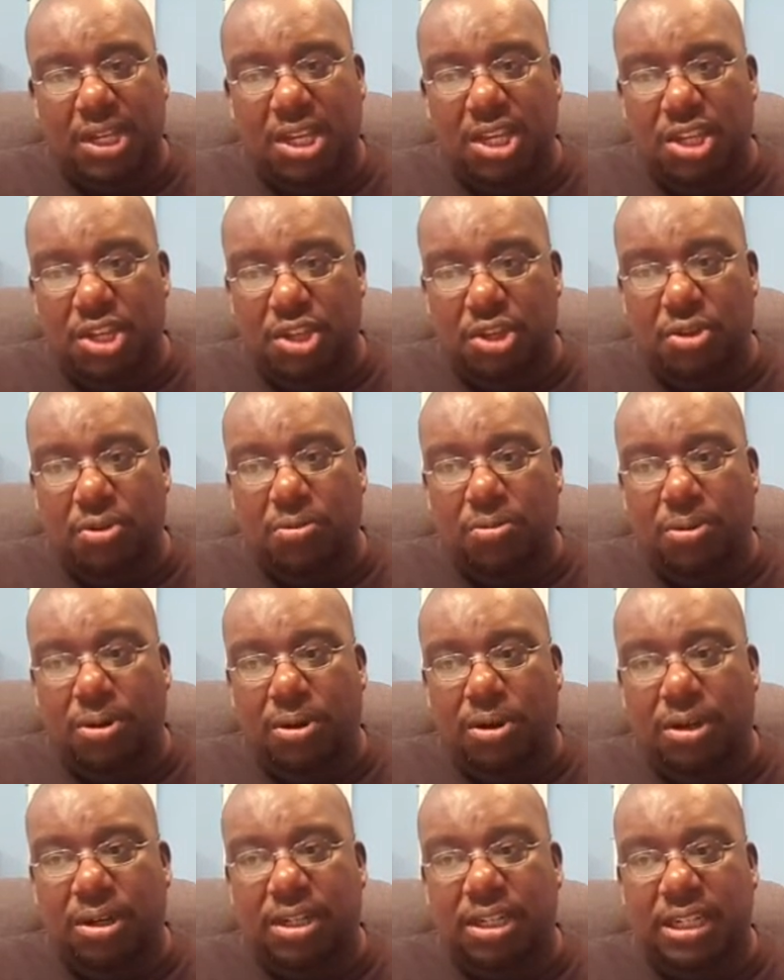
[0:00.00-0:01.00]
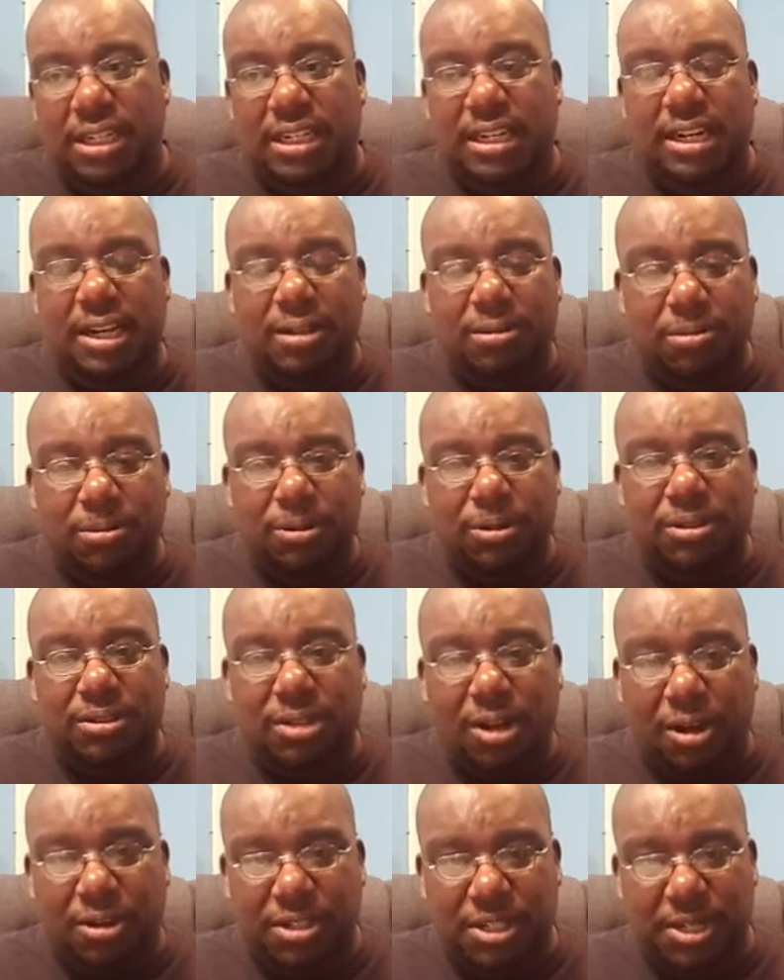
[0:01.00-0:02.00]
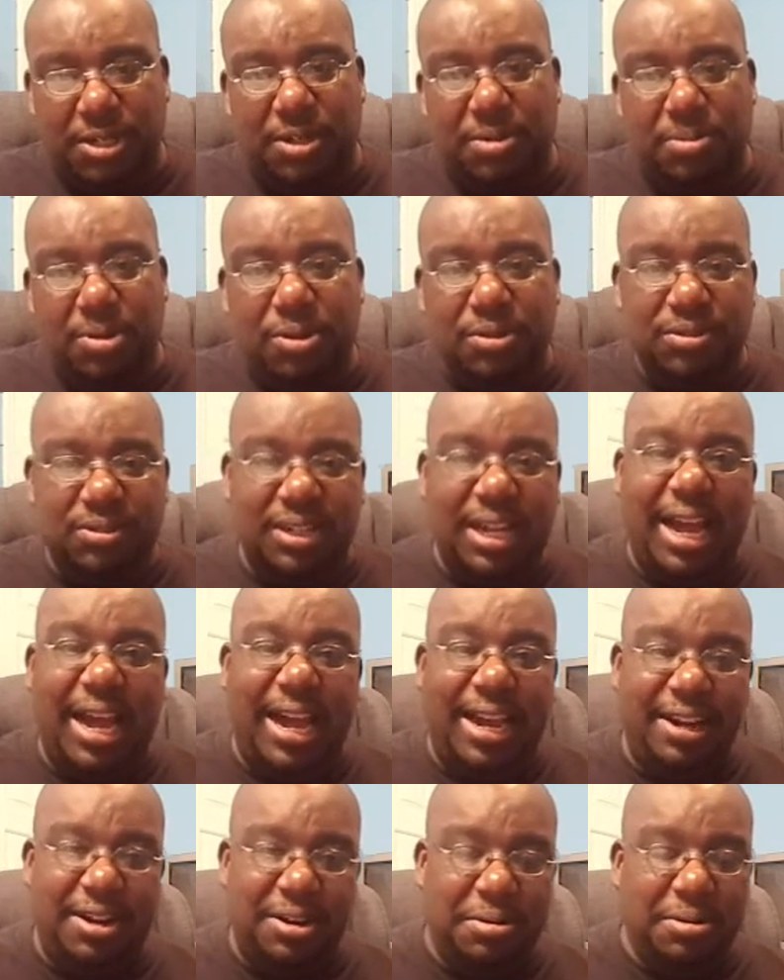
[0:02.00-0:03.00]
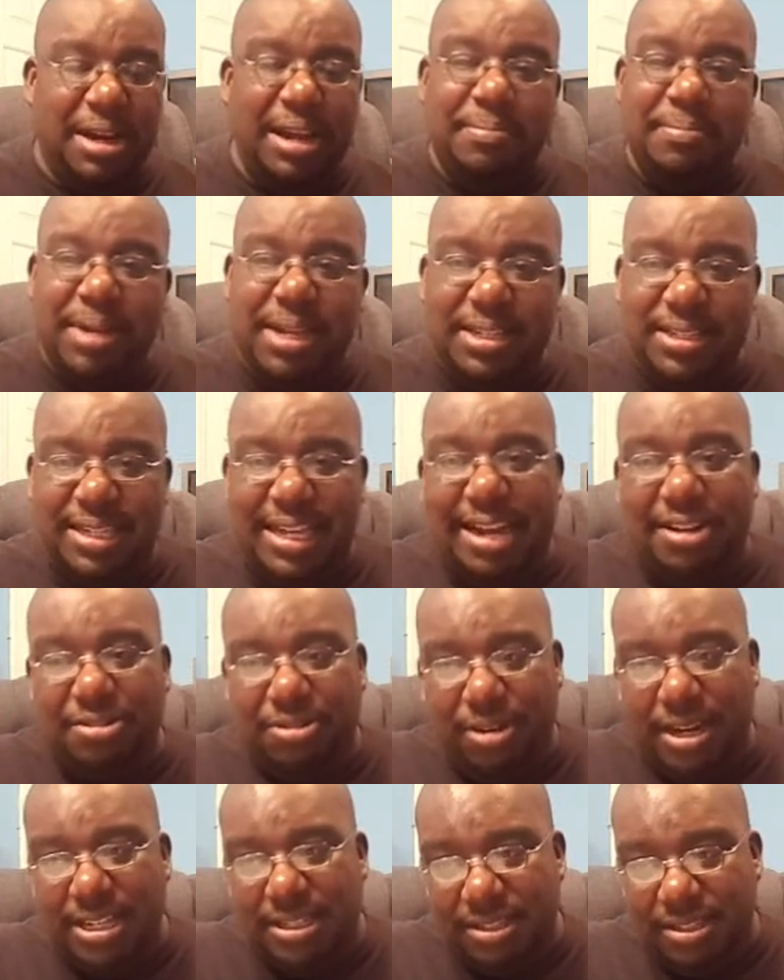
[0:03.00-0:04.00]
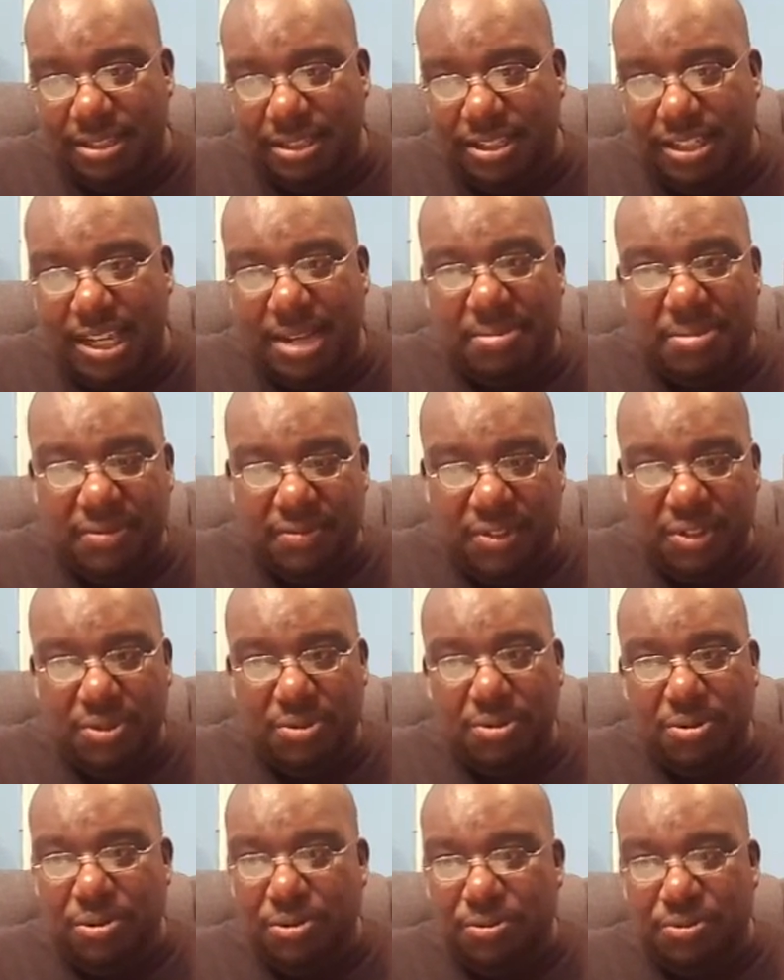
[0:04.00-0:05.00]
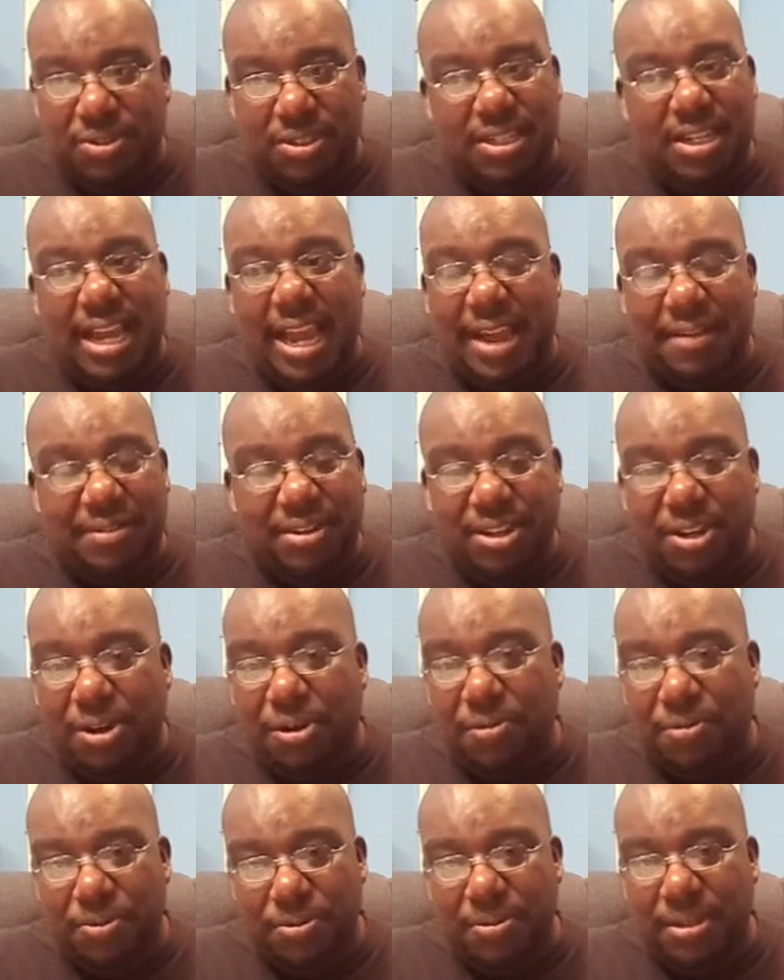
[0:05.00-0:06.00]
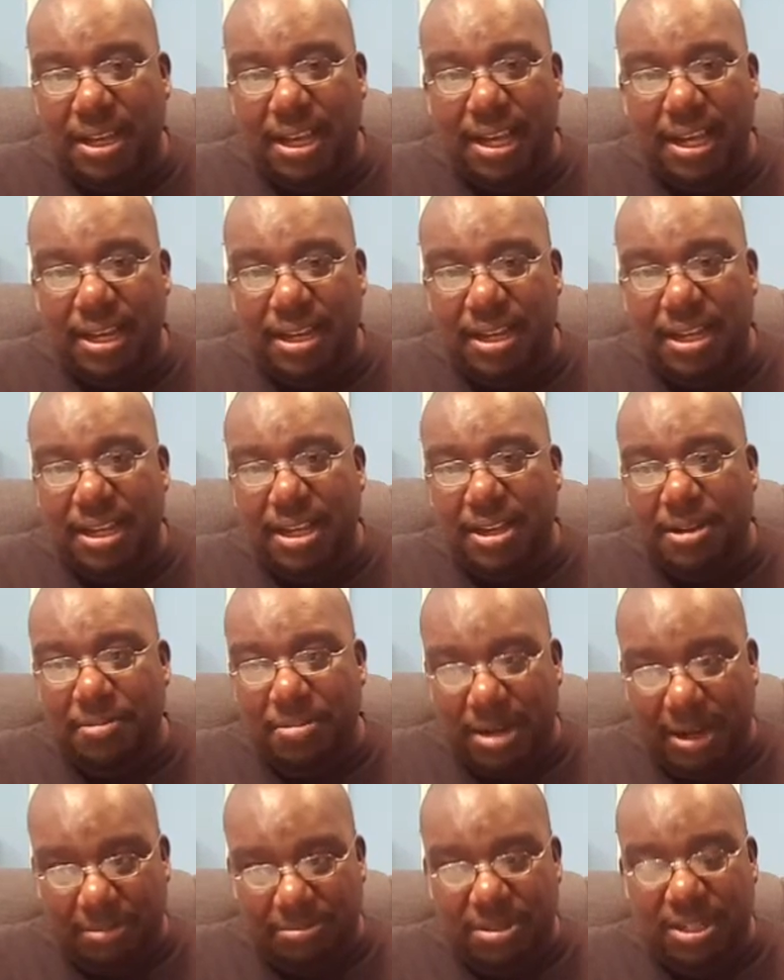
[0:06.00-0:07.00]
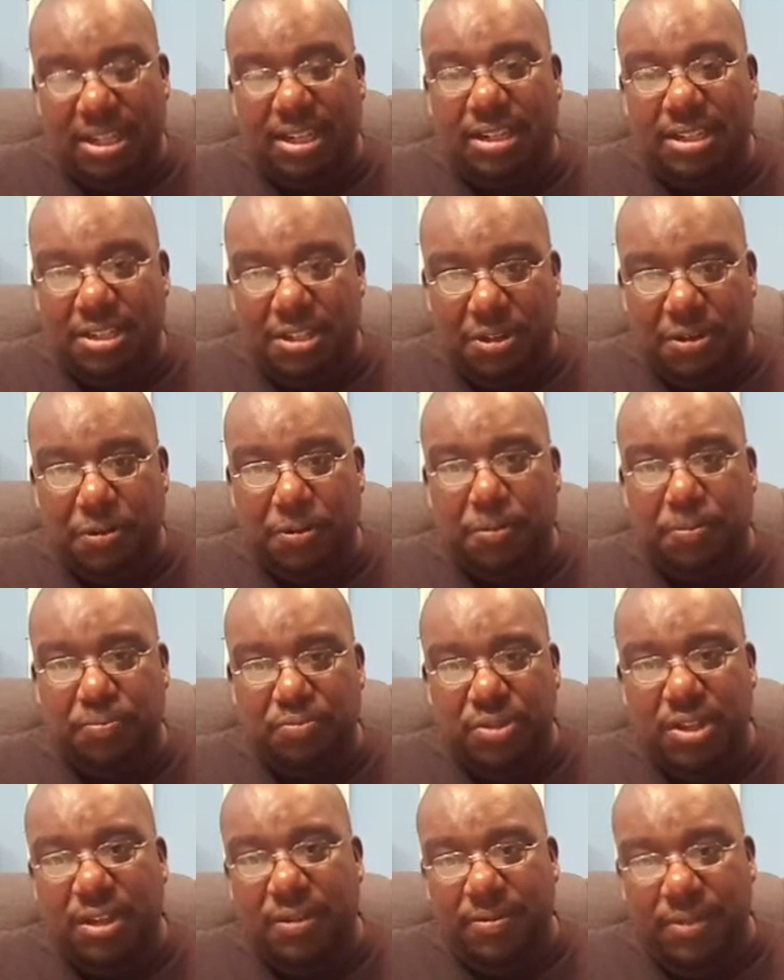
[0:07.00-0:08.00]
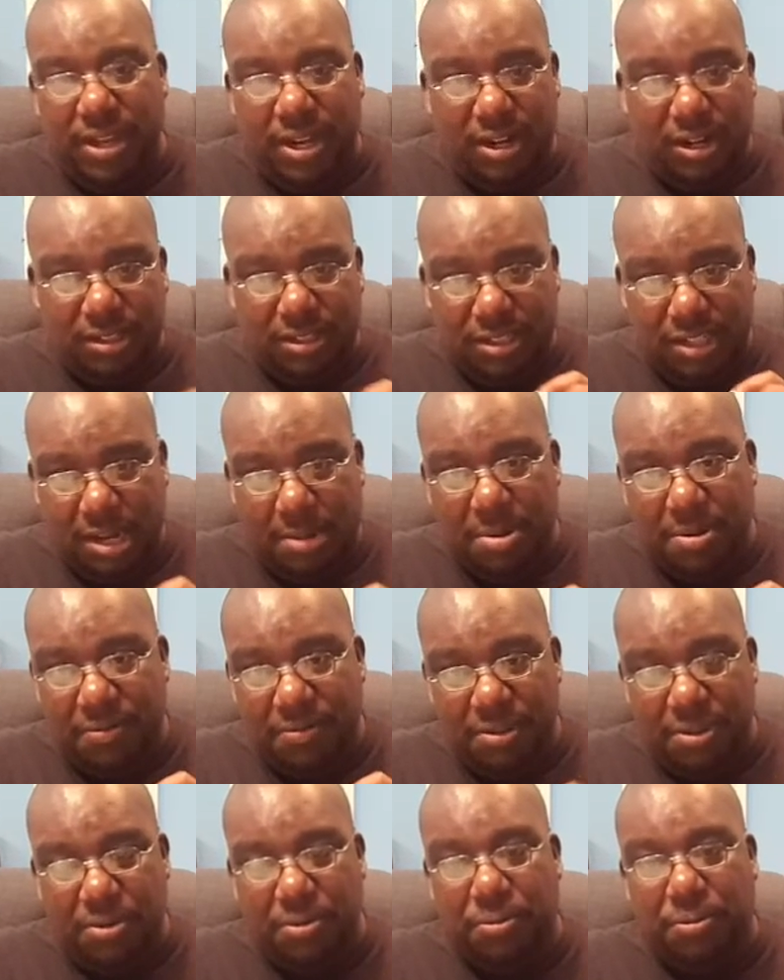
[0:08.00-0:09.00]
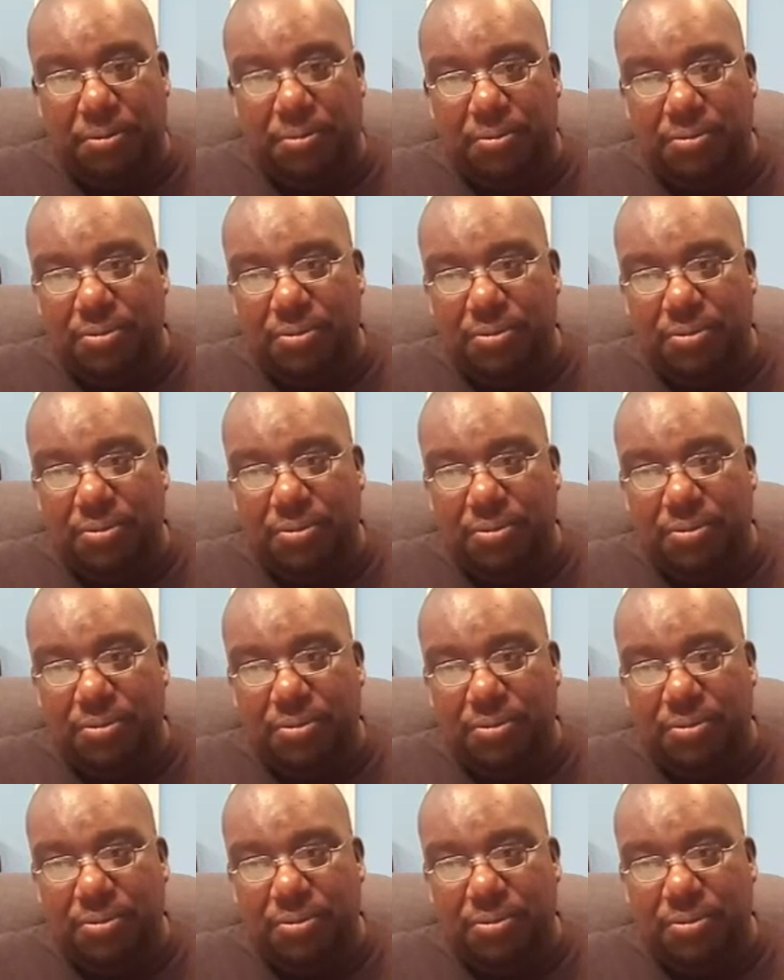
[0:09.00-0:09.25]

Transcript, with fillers: you want in other words ulterior motives now i know that may sound crazy to some of you who haven't gone through that but i'm telling you there are some of you